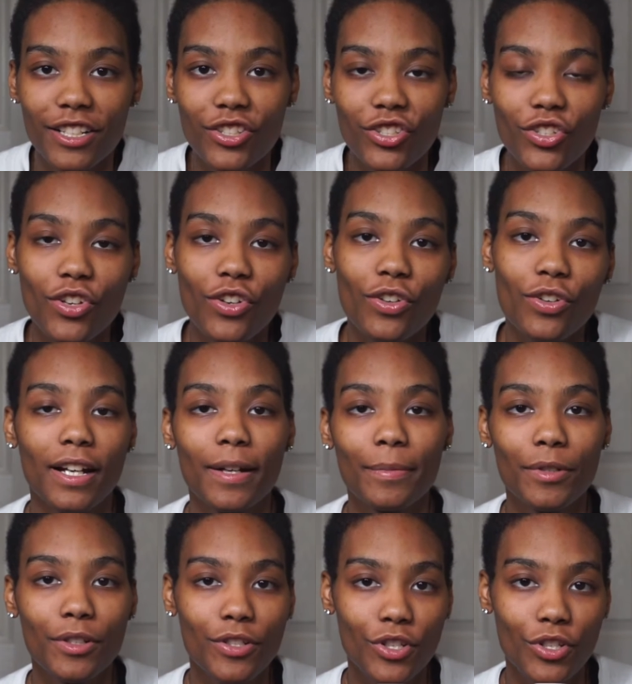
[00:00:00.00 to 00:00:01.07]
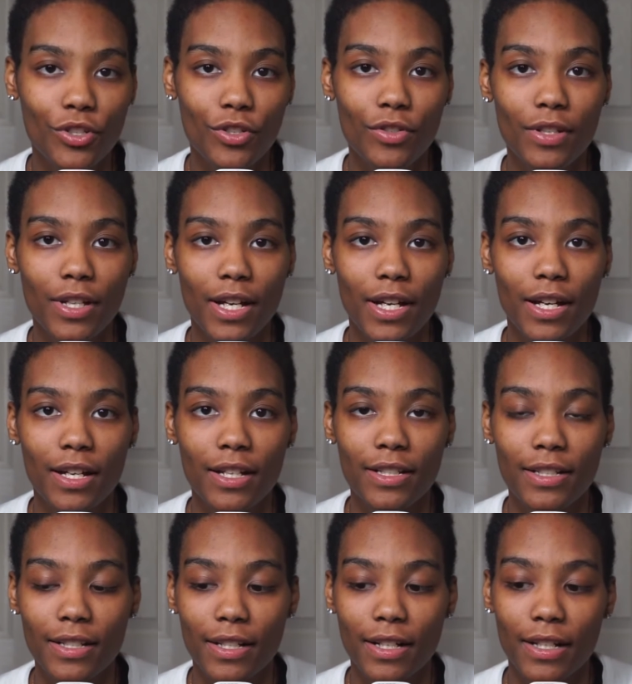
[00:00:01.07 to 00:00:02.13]
so I'm going to show you
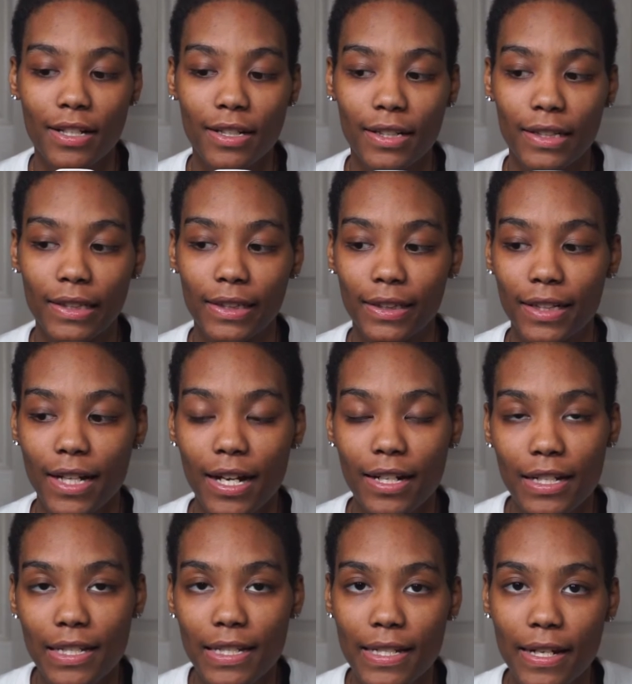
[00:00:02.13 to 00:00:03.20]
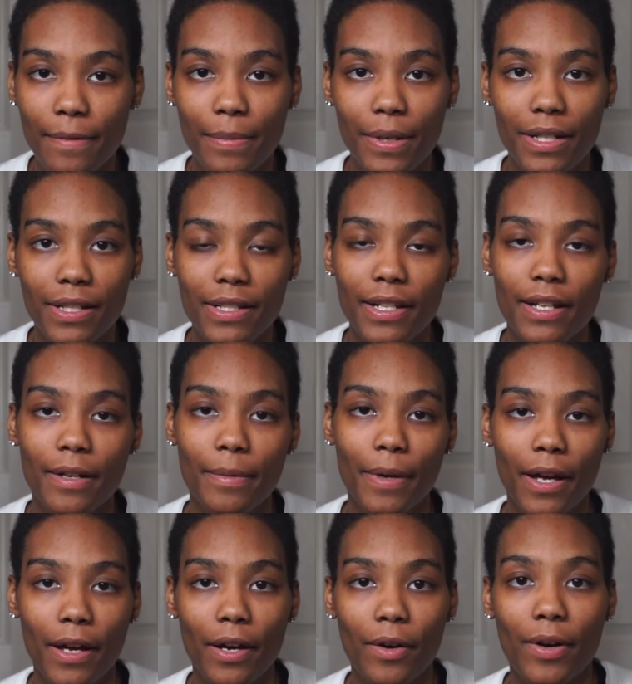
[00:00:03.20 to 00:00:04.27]
guys kind of step by step
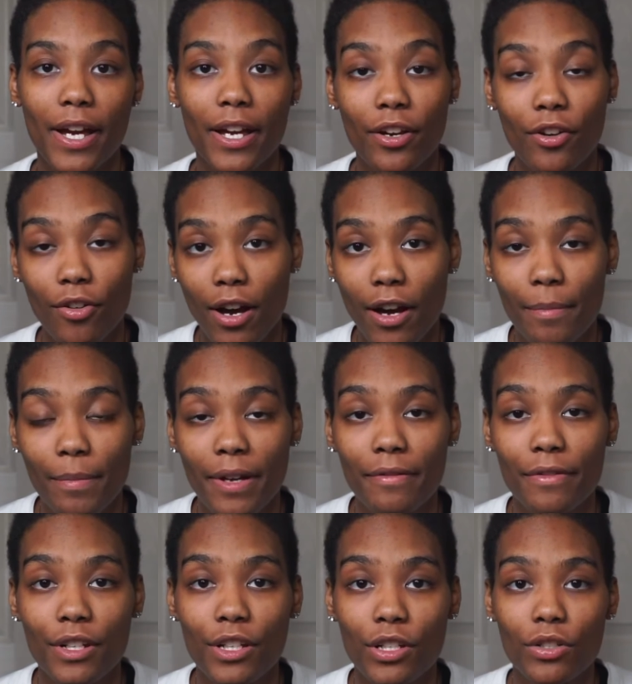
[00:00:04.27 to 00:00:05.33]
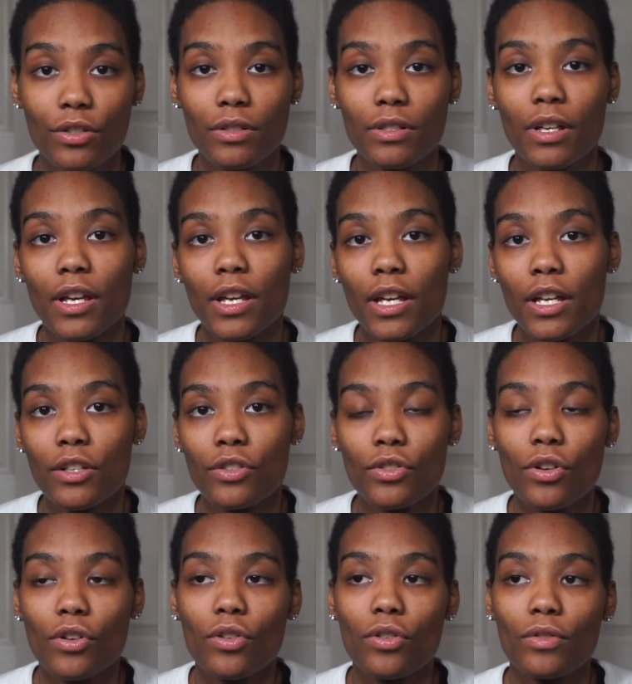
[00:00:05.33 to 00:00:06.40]
how I crop my videos.
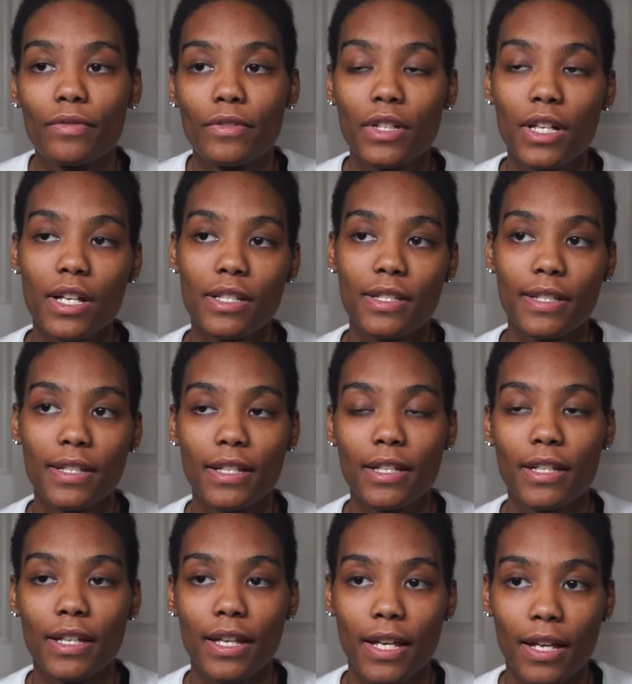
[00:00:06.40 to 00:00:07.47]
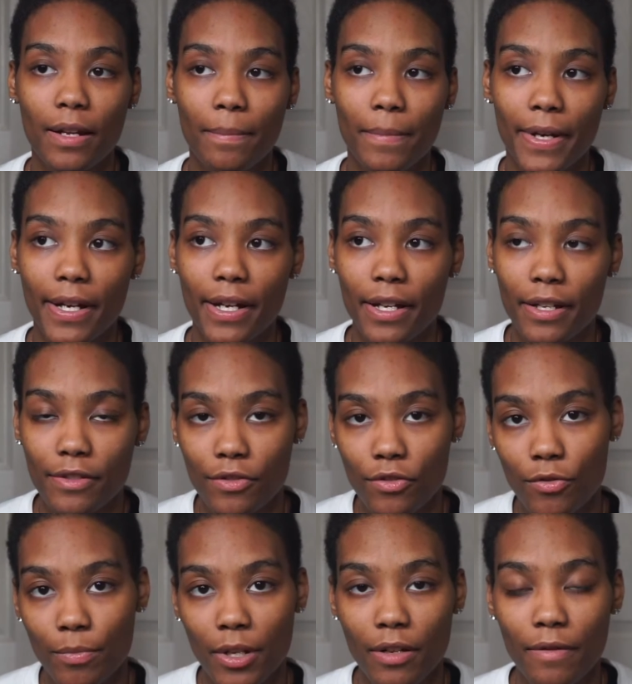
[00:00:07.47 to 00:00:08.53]
So you guys see in my
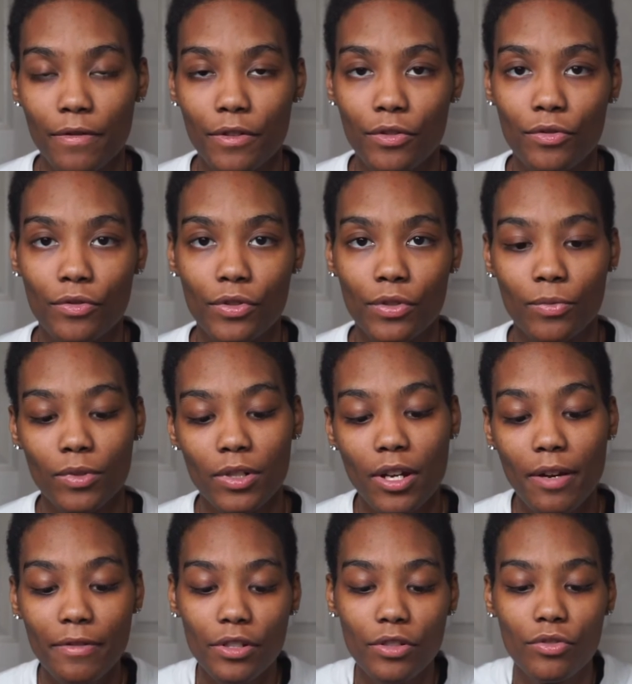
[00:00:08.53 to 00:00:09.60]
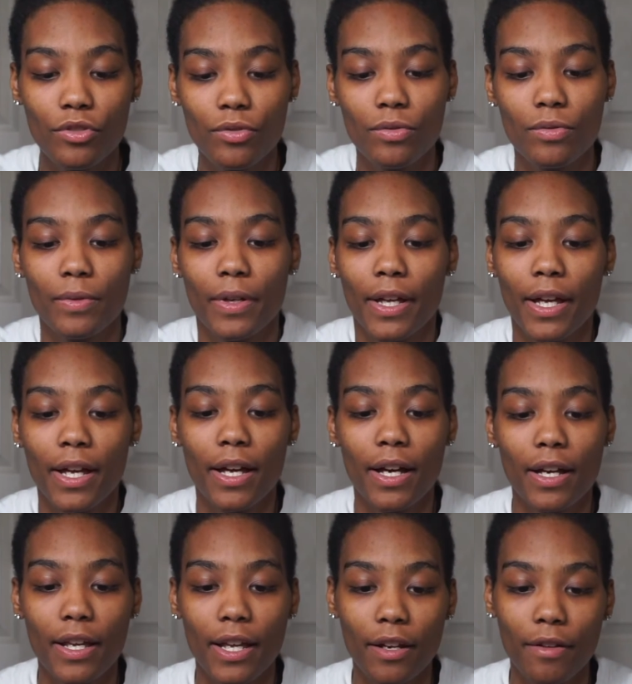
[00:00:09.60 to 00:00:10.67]
Zoom interviews, whenever you do
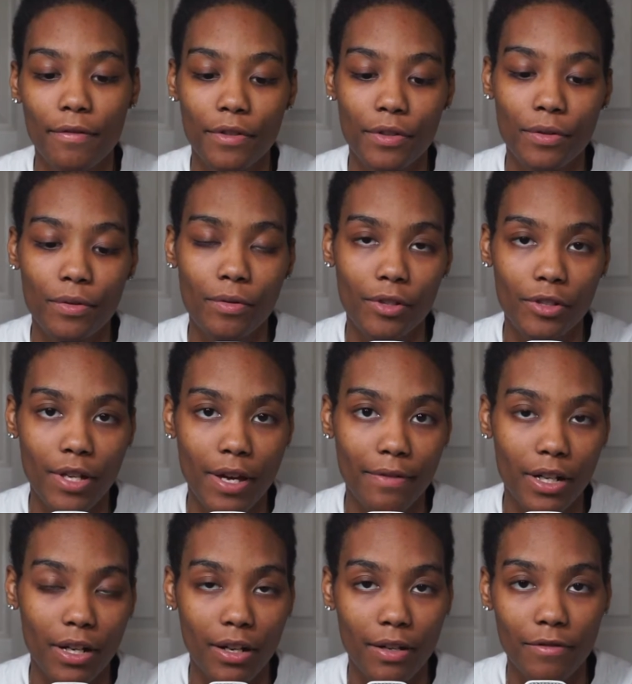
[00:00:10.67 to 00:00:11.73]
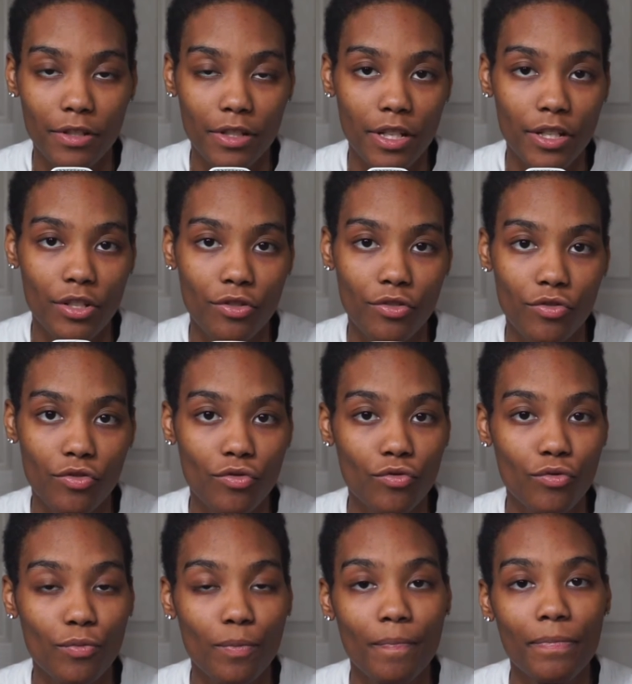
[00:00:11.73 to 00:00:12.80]
an interview or you have a conversation on
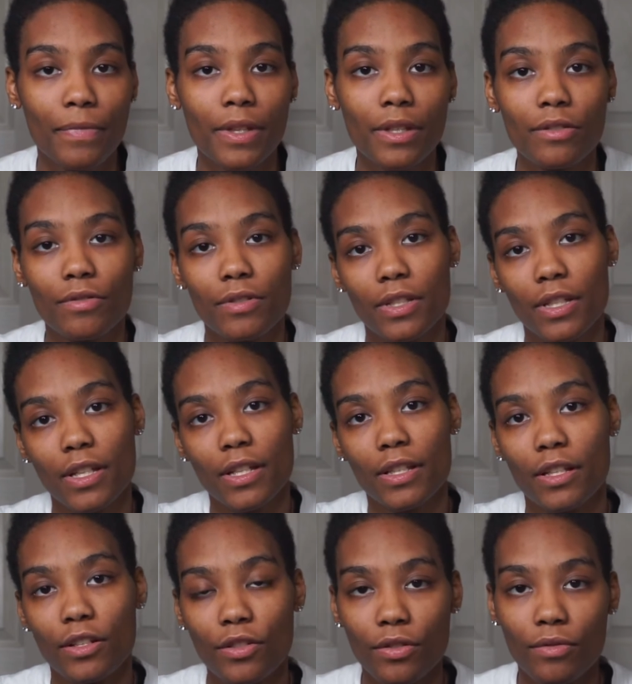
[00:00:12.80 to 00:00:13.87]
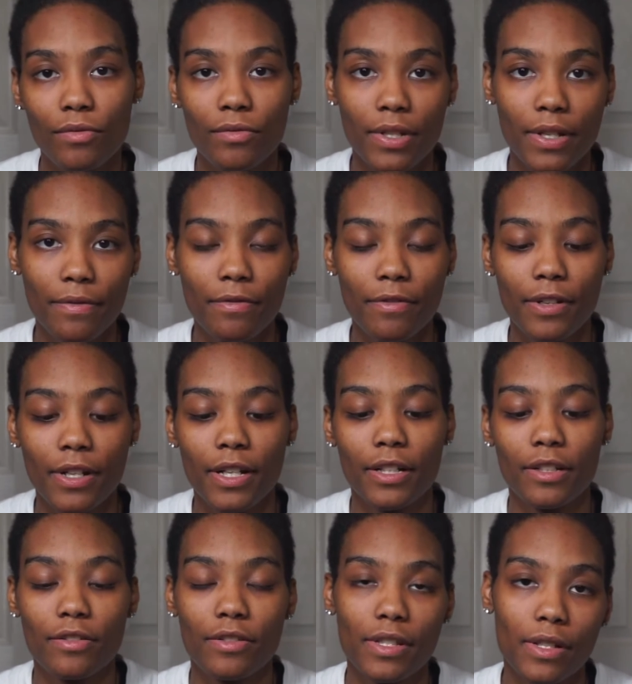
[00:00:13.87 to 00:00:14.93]
Zoom, you see the two different,
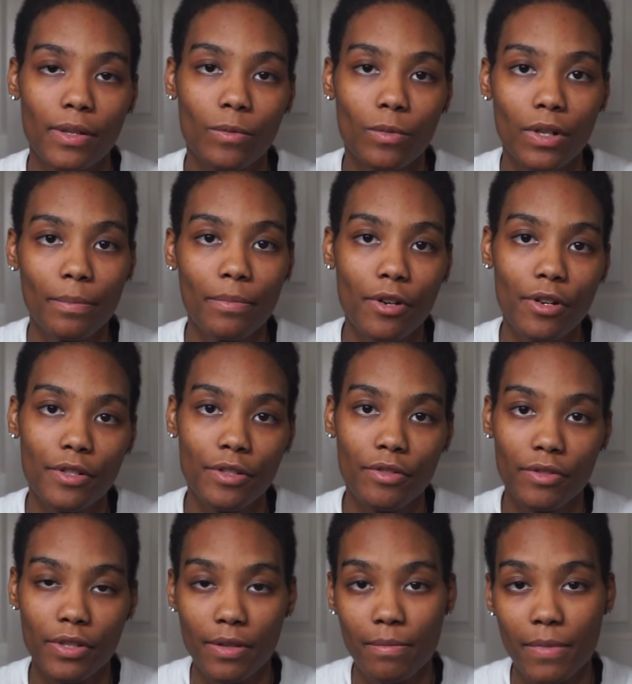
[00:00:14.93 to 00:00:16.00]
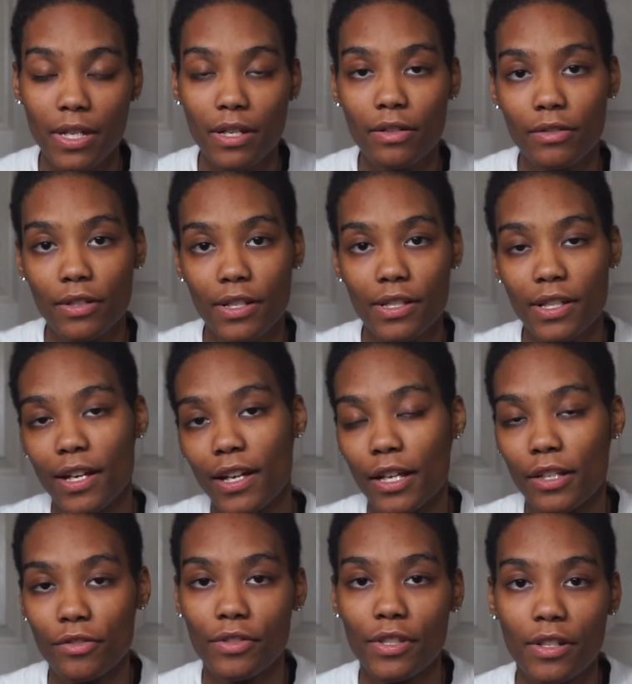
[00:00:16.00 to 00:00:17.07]
you see one person, you see me on this side,
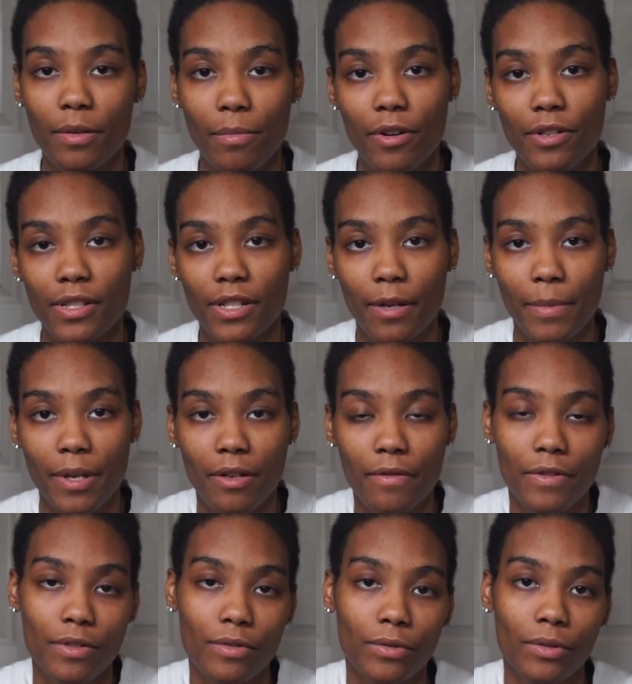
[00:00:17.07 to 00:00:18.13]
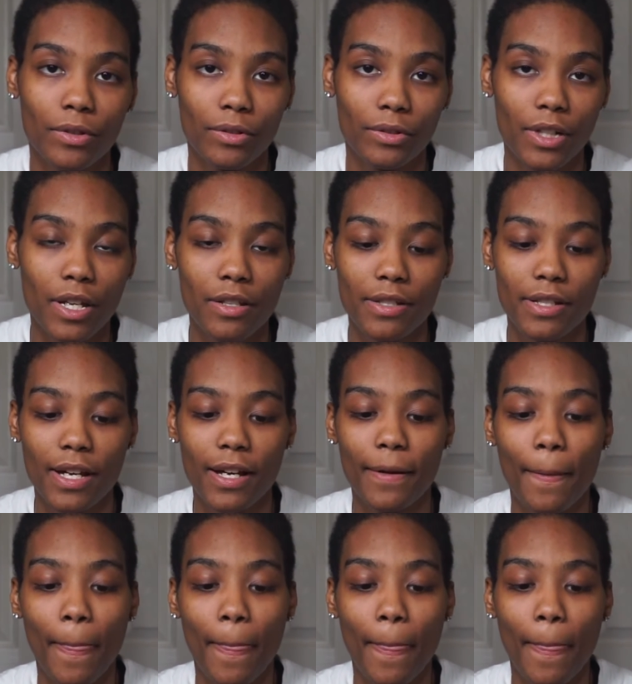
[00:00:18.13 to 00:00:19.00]
and you'll see the person I'm interviewing on the other side.